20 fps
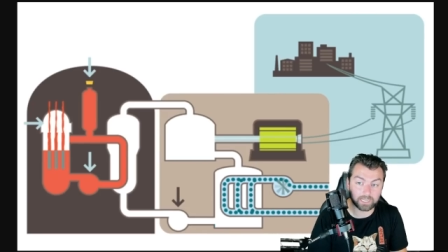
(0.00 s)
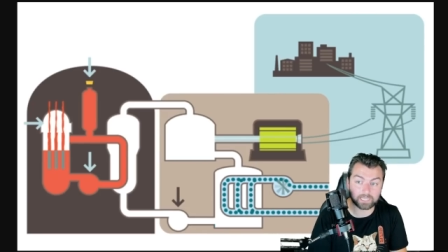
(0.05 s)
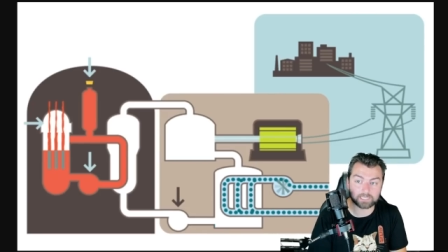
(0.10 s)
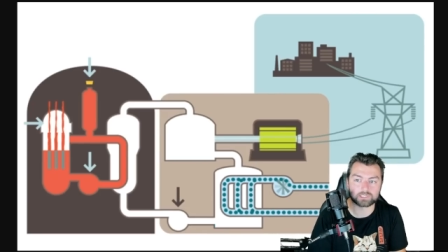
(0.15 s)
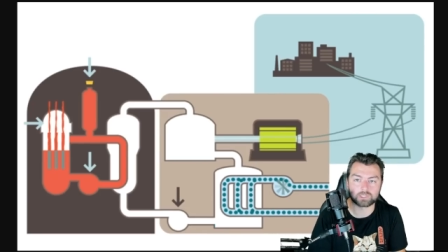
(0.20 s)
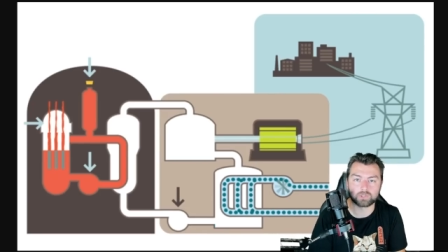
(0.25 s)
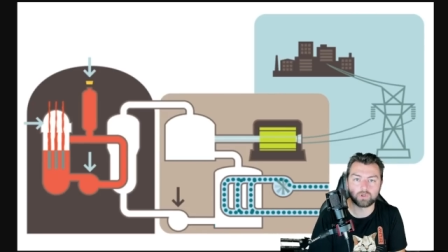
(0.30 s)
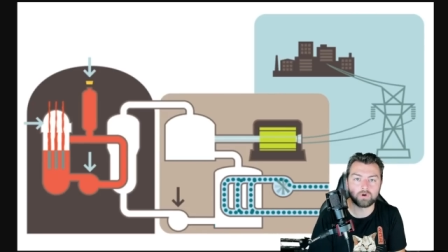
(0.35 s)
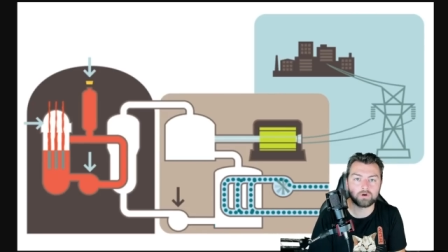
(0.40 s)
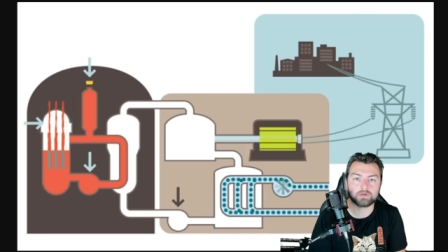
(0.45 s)

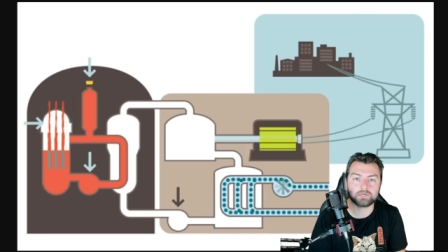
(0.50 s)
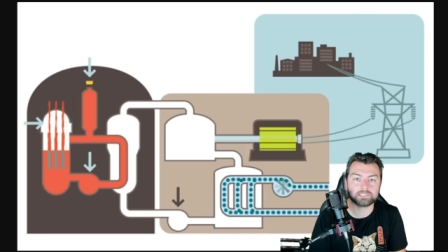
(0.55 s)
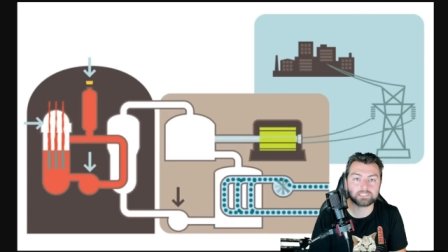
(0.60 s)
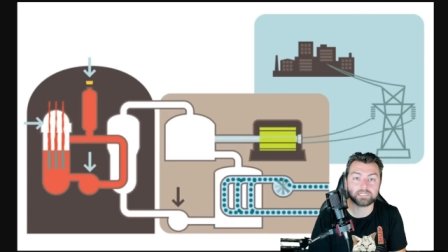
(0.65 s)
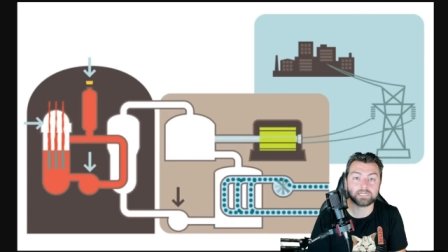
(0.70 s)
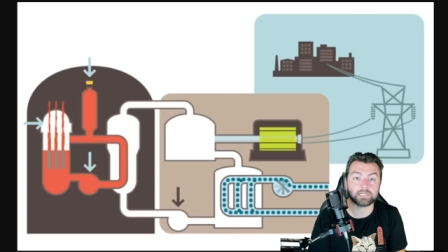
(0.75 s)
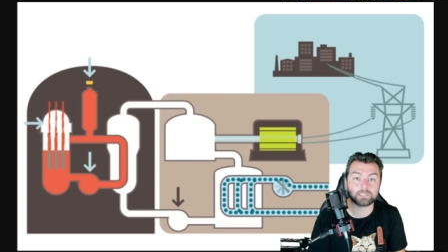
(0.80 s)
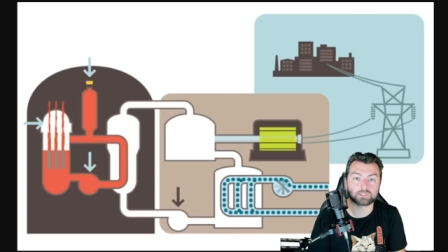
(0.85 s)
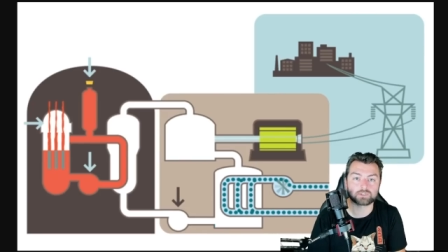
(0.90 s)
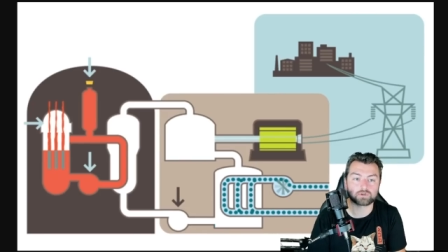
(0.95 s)
as long as
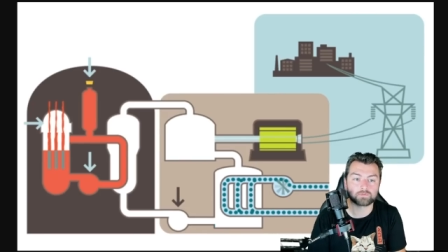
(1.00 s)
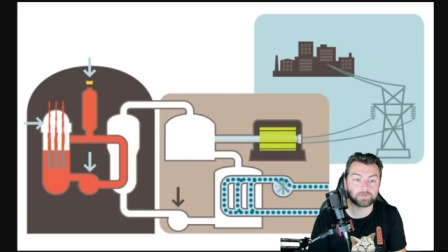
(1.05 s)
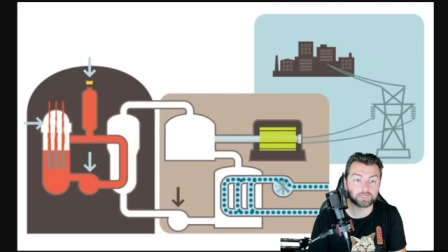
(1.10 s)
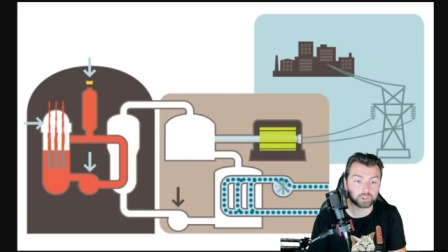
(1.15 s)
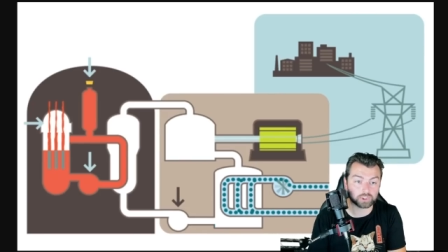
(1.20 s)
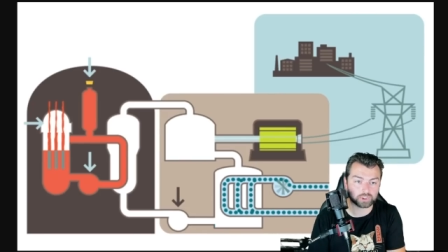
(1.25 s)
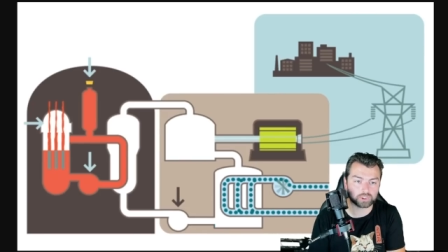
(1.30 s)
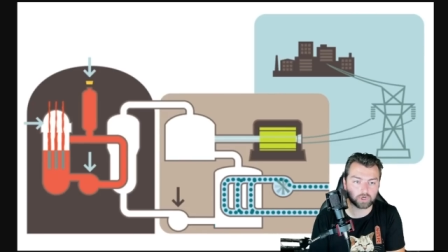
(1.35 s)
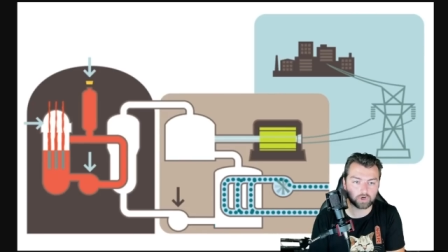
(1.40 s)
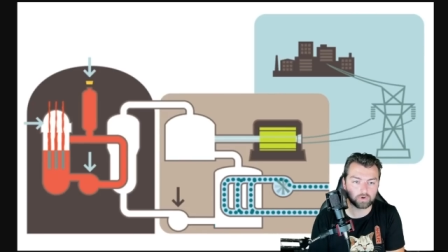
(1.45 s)
the instrument
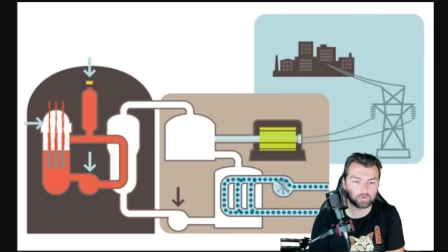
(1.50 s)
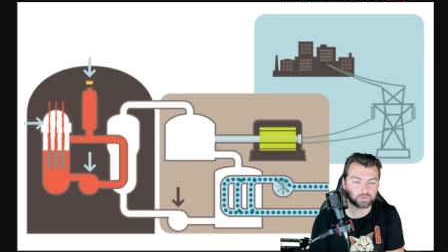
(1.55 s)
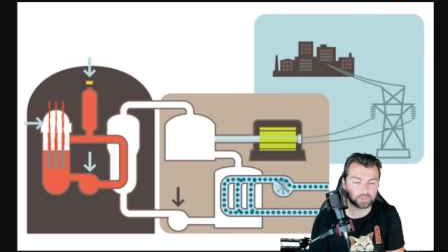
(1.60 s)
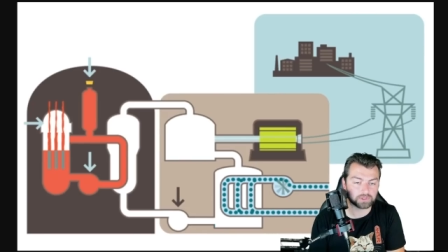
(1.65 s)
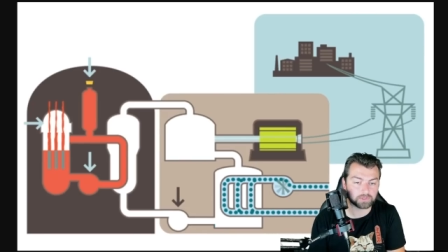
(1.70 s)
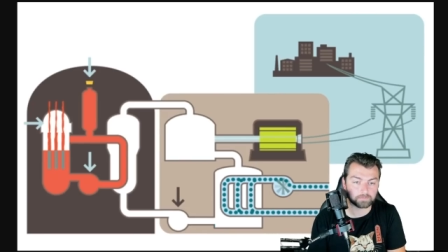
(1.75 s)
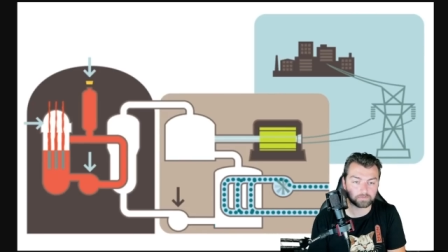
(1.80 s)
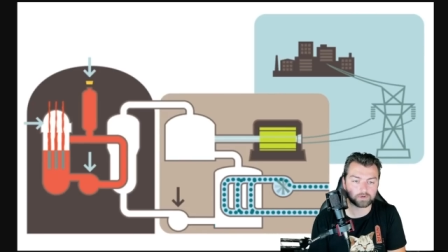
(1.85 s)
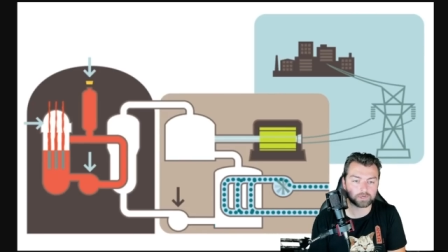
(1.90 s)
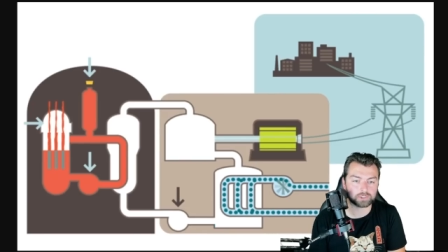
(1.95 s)
showed that
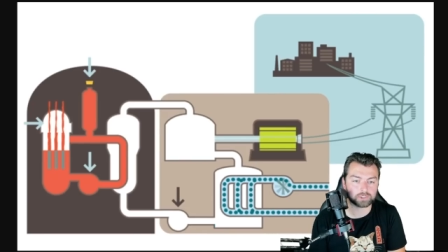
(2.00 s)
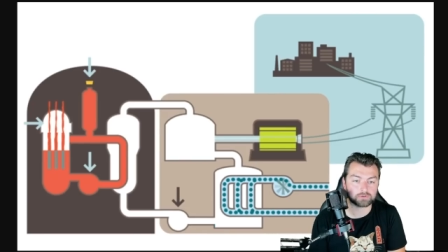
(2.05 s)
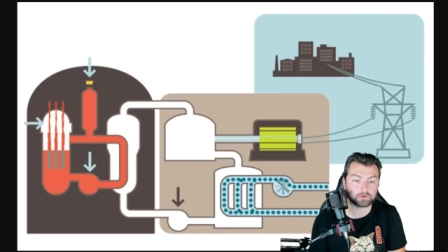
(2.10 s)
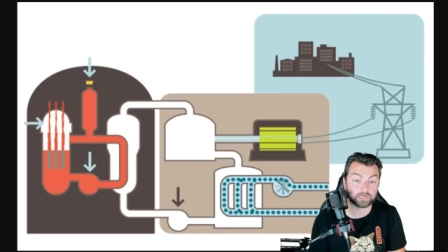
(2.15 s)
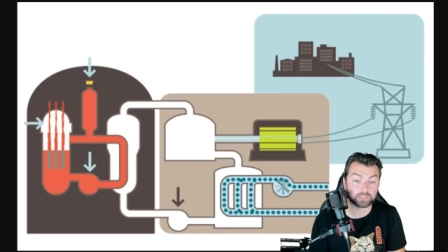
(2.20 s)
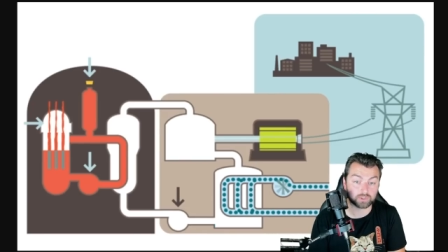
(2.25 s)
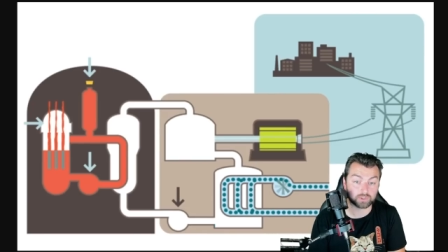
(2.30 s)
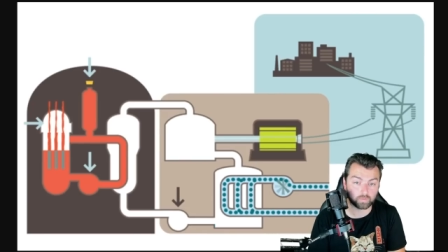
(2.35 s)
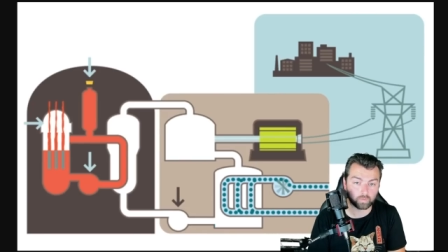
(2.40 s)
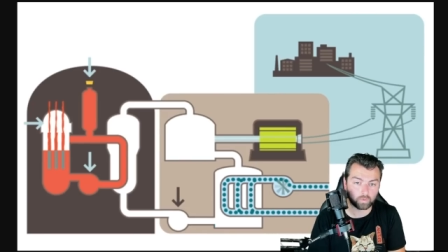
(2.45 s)
the
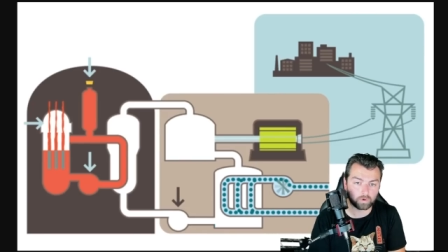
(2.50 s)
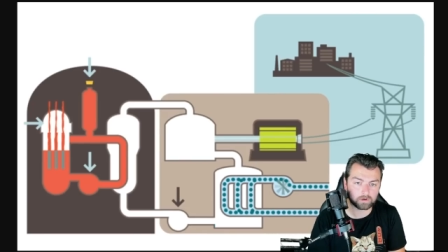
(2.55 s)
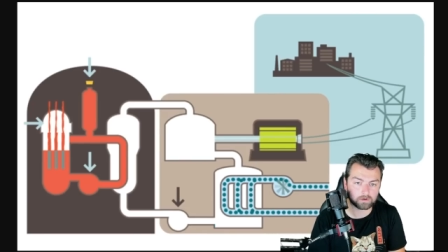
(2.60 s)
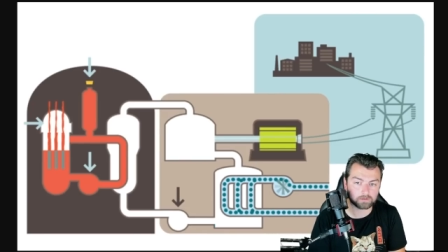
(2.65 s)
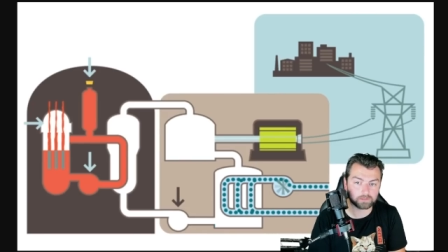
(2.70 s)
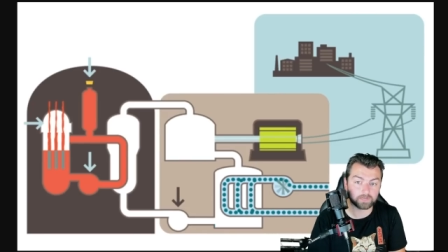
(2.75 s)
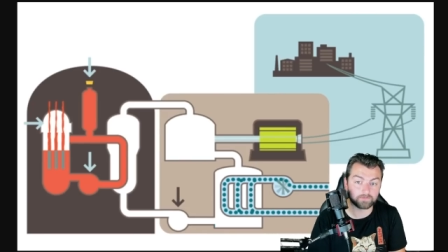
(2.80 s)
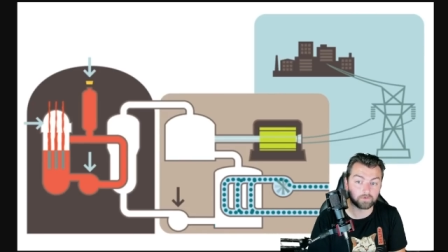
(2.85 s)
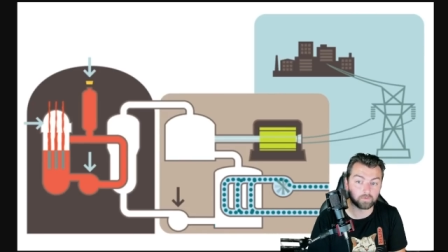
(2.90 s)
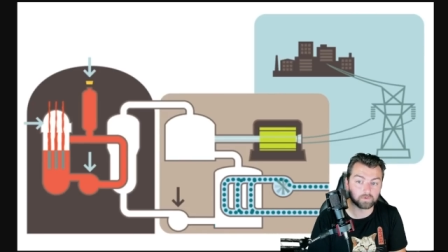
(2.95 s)
pressurizer
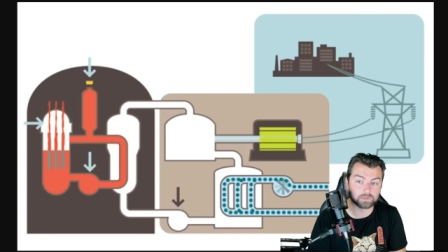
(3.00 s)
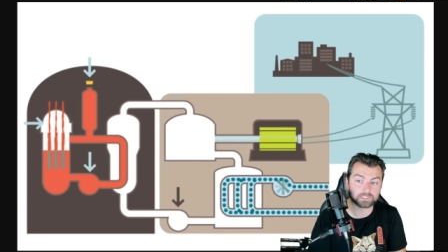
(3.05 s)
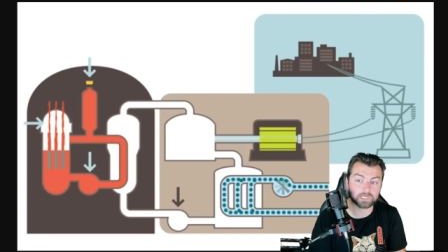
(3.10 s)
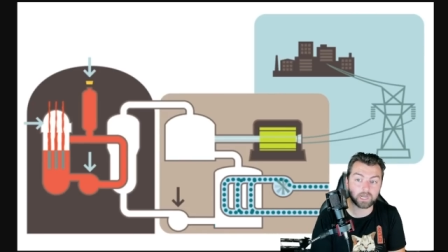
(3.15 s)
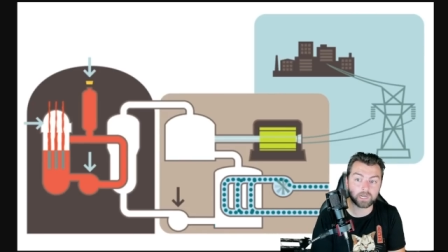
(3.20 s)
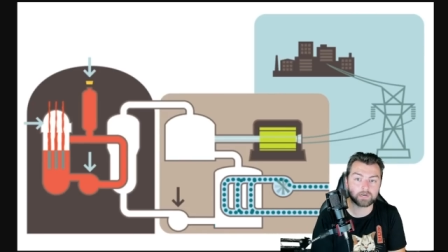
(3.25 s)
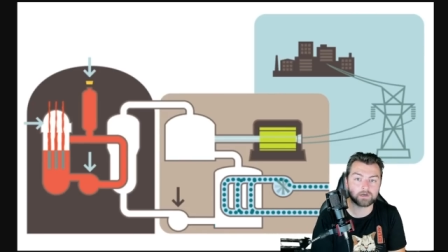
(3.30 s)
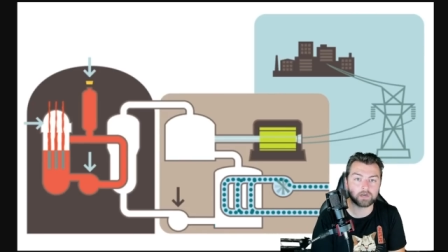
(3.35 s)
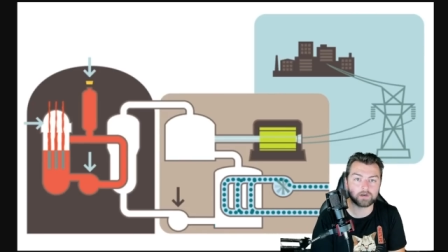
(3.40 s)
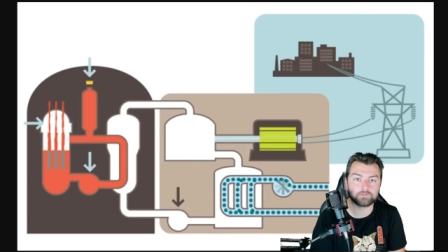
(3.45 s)
water level was
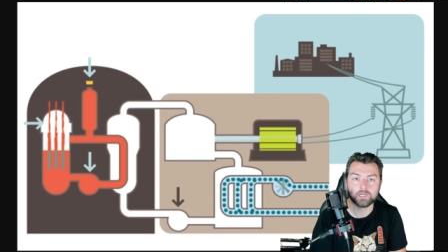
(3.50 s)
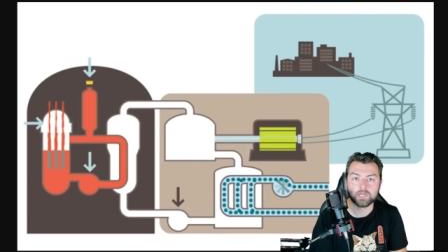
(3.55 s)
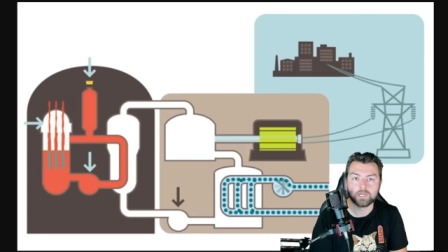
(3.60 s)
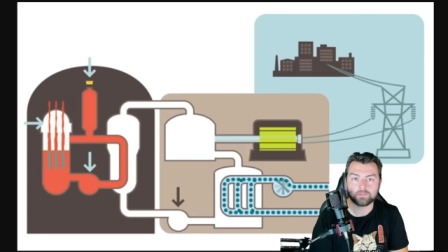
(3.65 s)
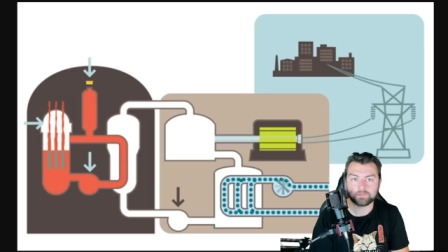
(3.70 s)
high enough,